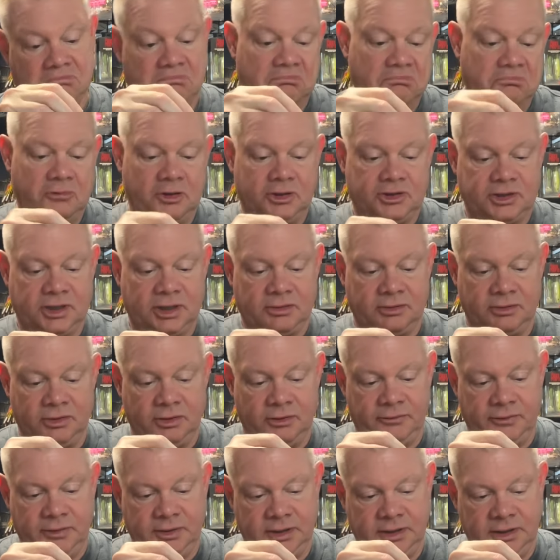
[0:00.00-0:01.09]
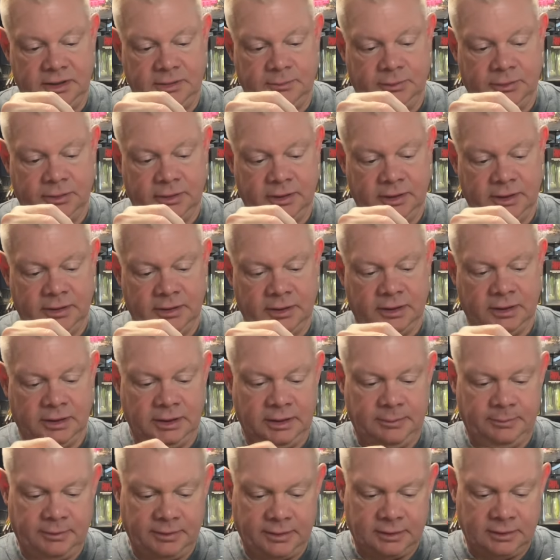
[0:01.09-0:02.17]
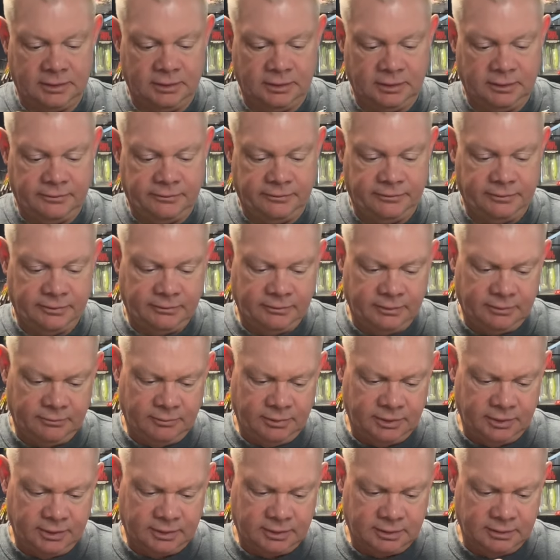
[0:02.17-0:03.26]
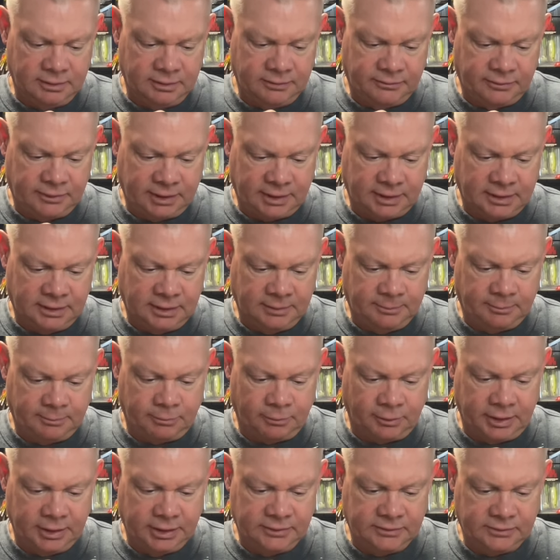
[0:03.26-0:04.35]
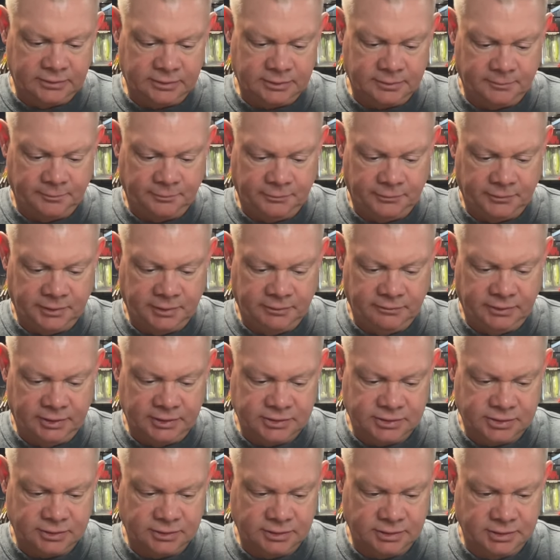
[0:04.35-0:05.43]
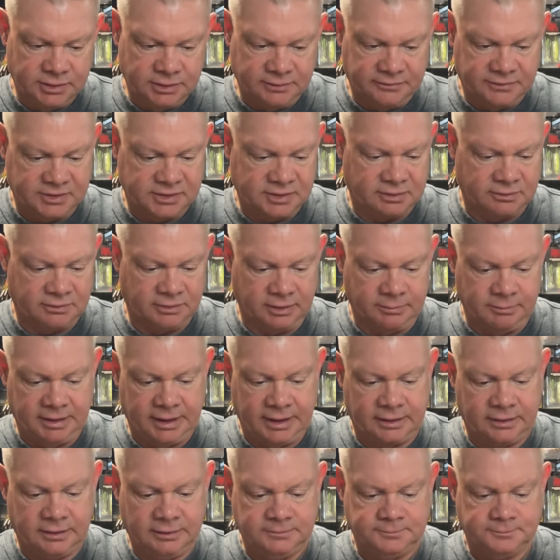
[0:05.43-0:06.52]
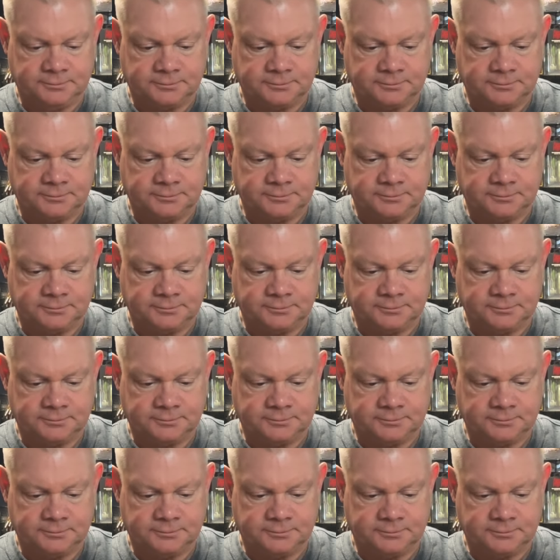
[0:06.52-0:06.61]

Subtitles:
Which I don't know if you need to put it in the clip. I don't know if the clip breaks eventually, if it's going to really matter.